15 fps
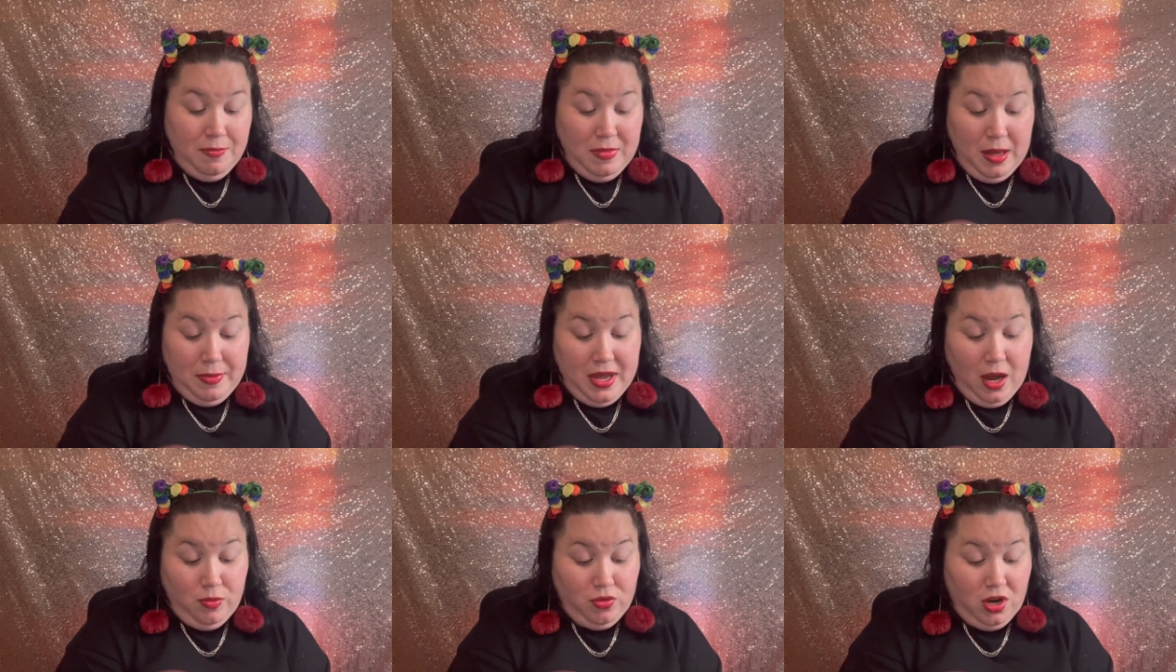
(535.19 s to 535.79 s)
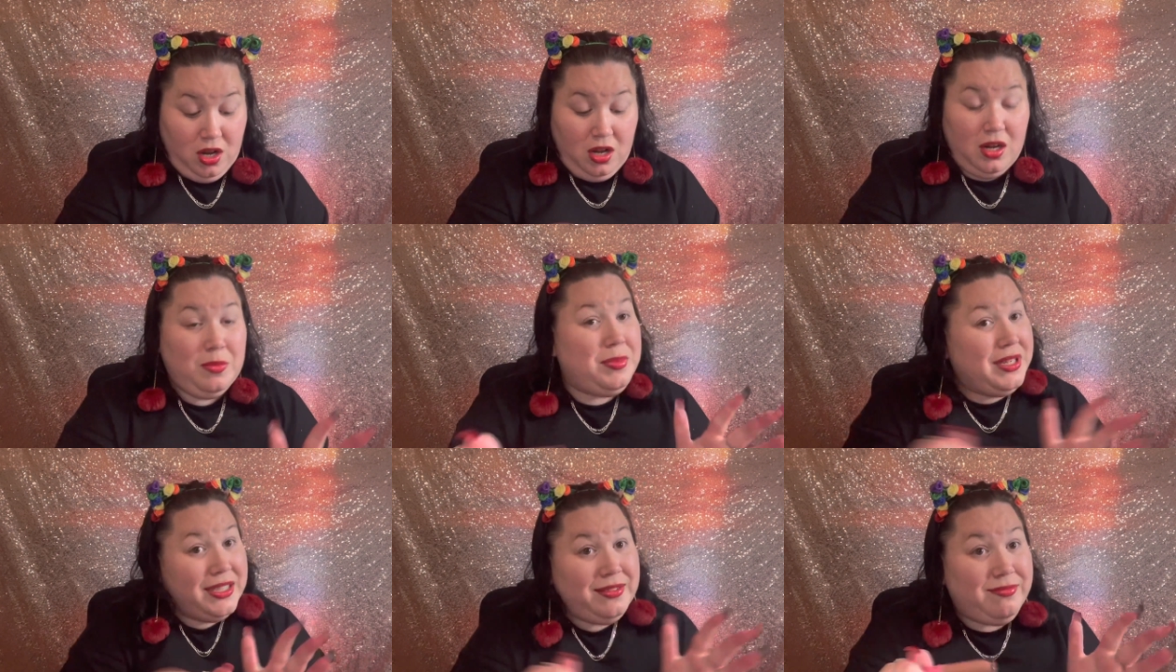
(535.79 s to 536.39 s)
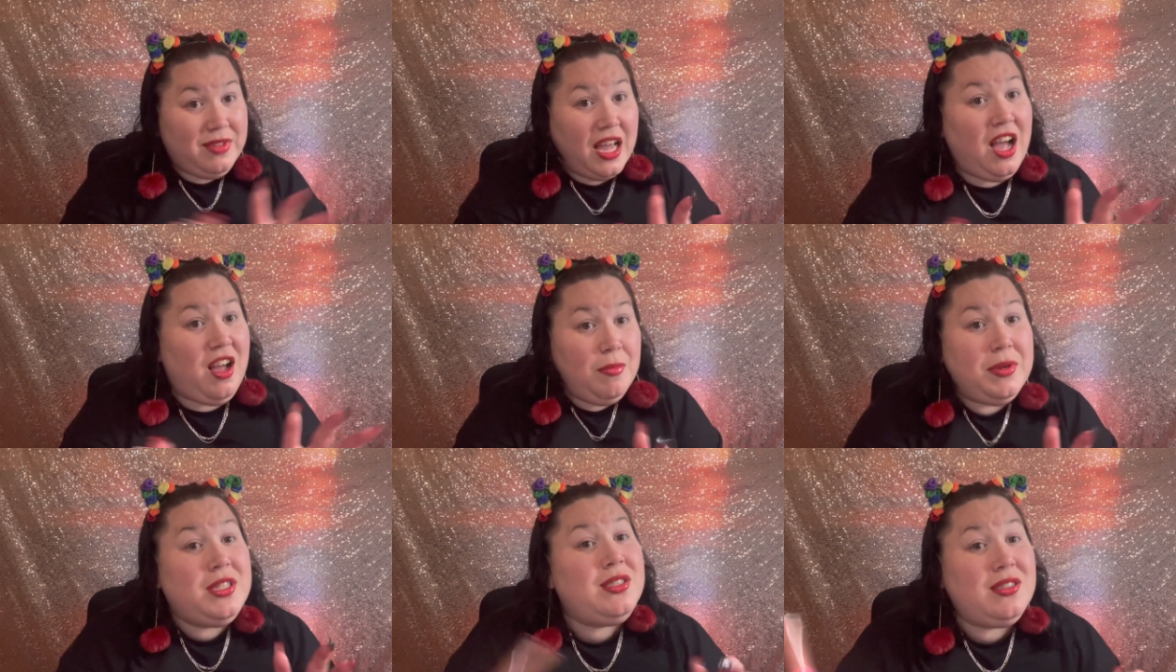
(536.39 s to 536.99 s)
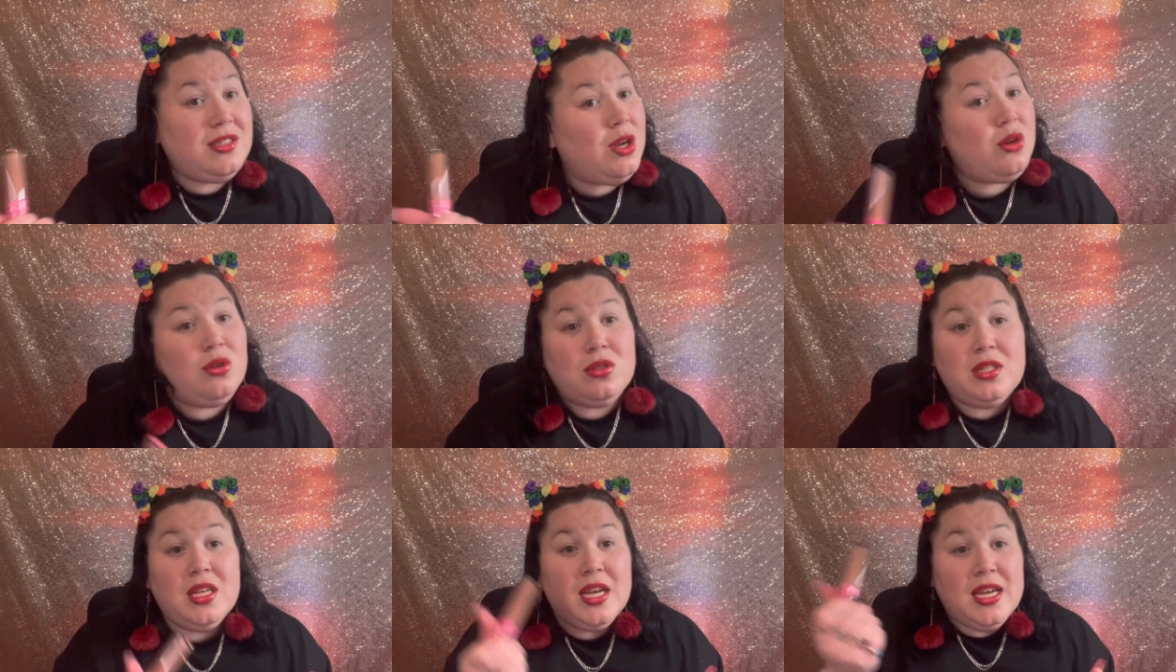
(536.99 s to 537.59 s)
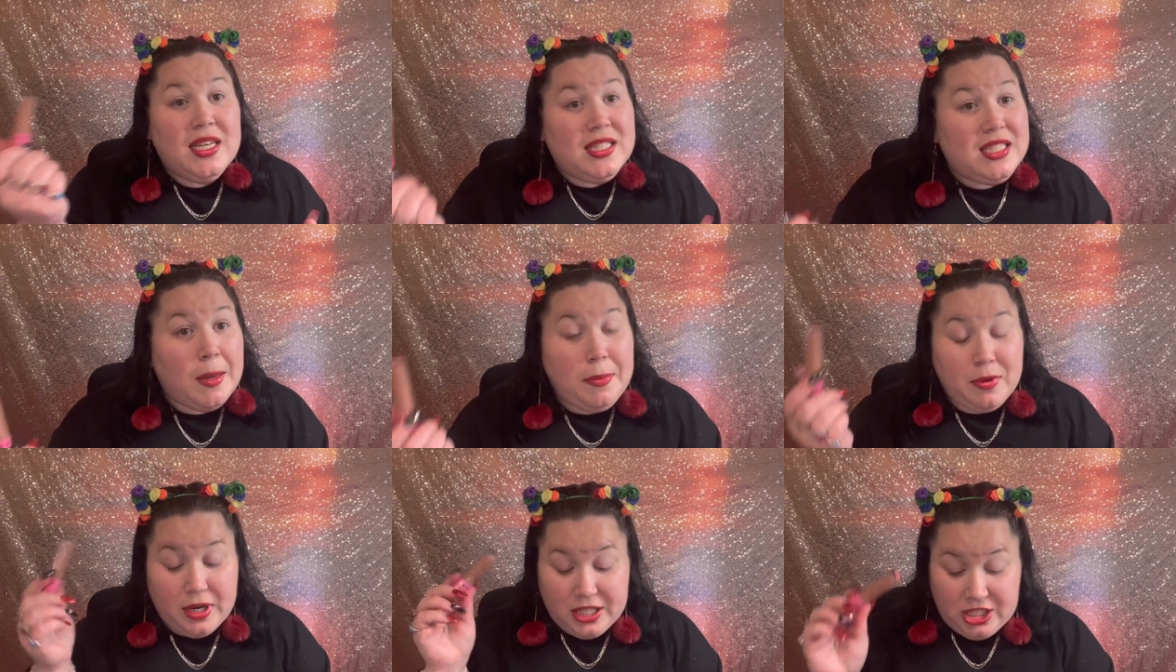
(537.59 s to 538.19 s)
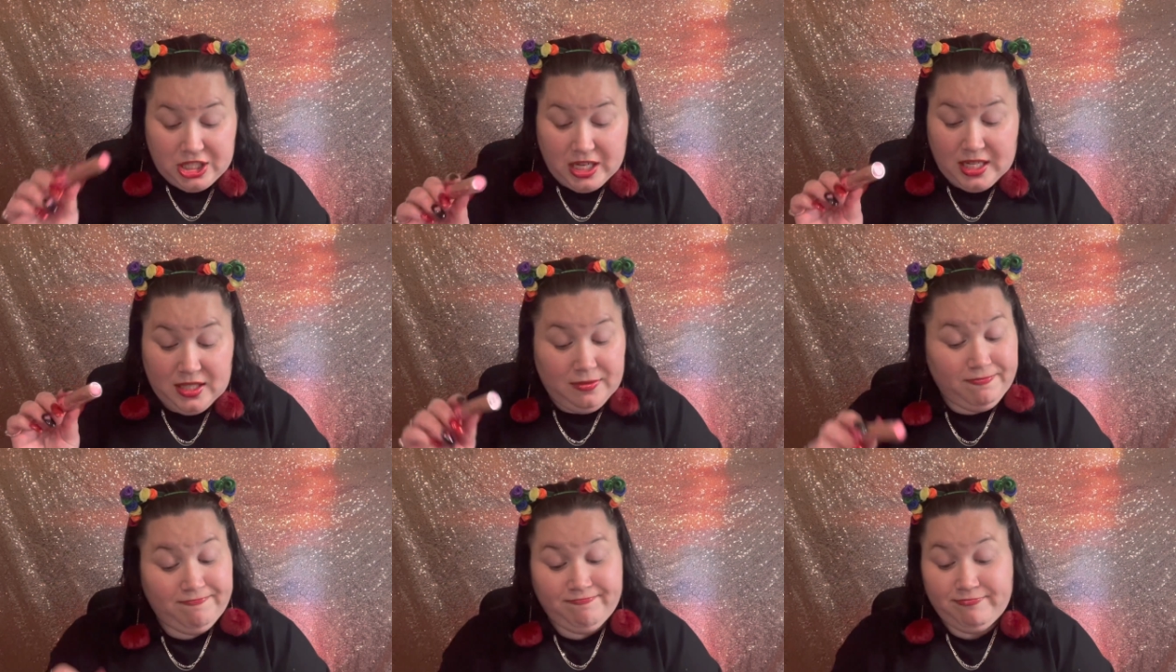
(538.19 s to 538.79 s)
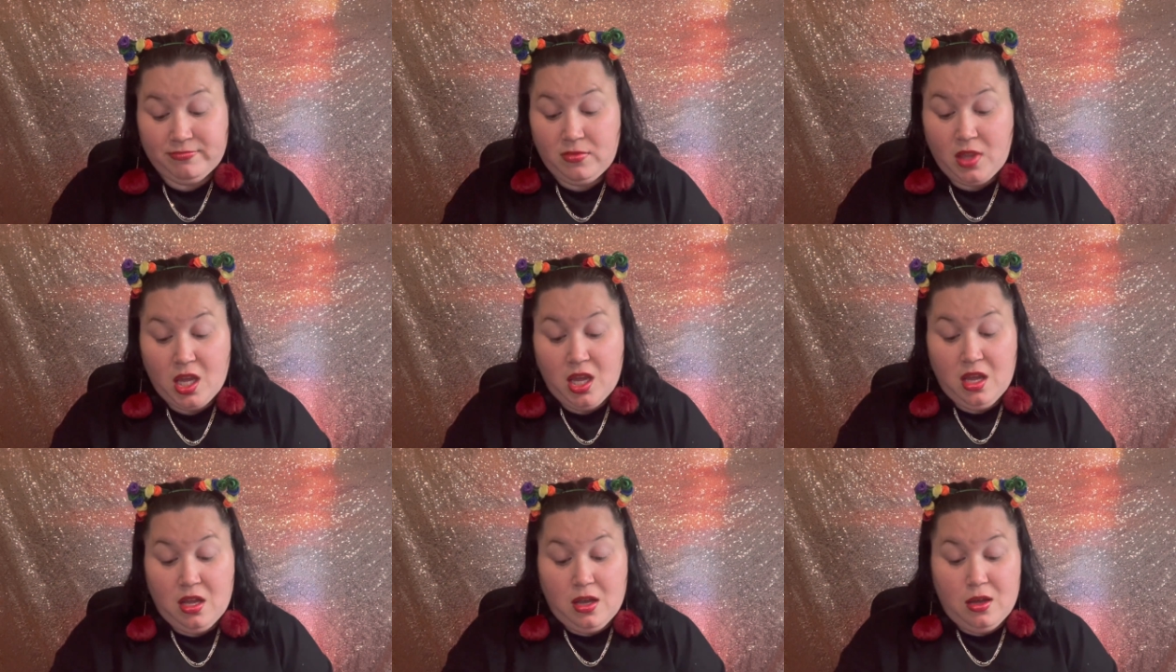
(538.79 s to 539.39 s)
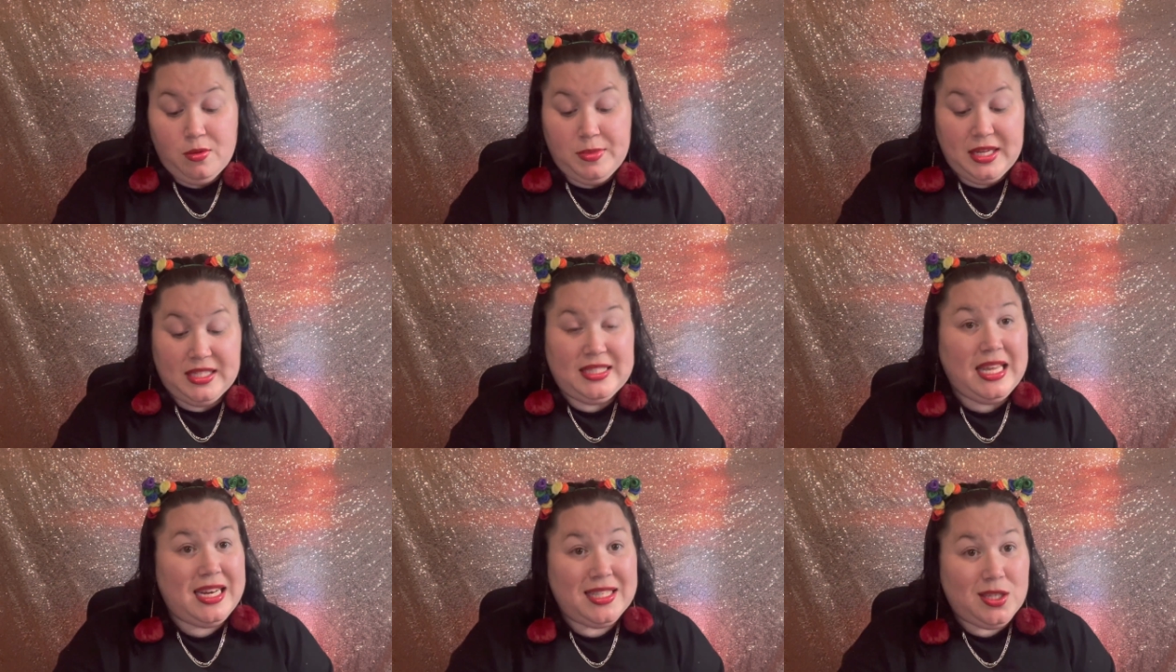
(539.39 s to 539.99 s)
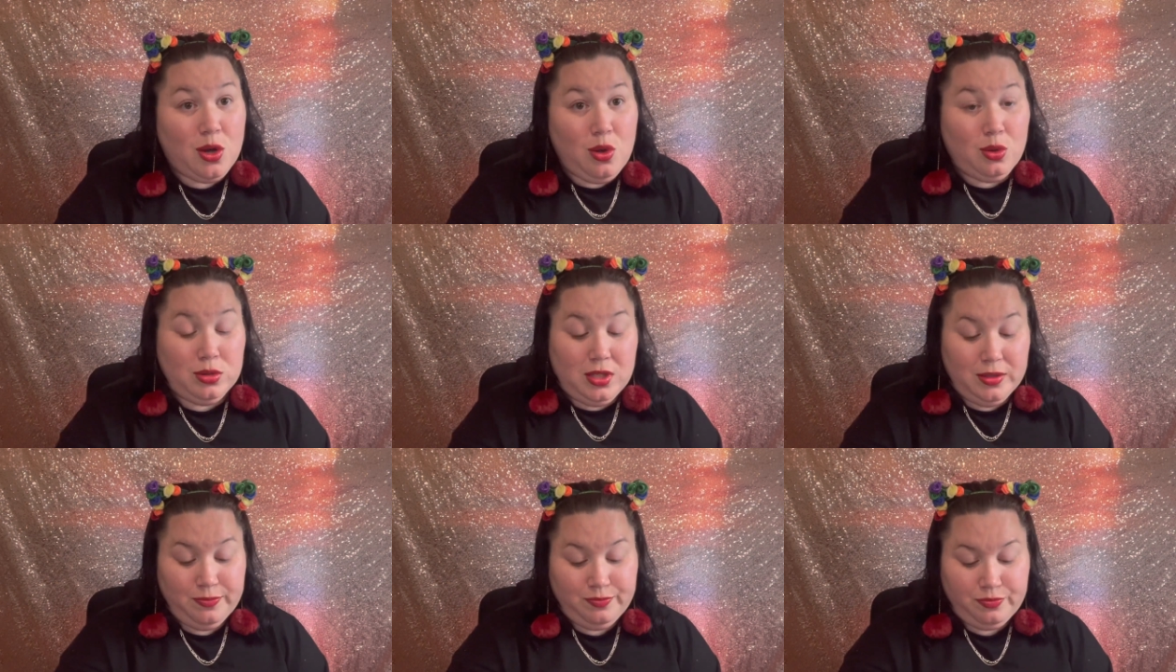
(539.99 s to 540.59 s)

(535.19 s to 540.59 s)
Maybe I'm wrong, but I've been told separation means that it's old.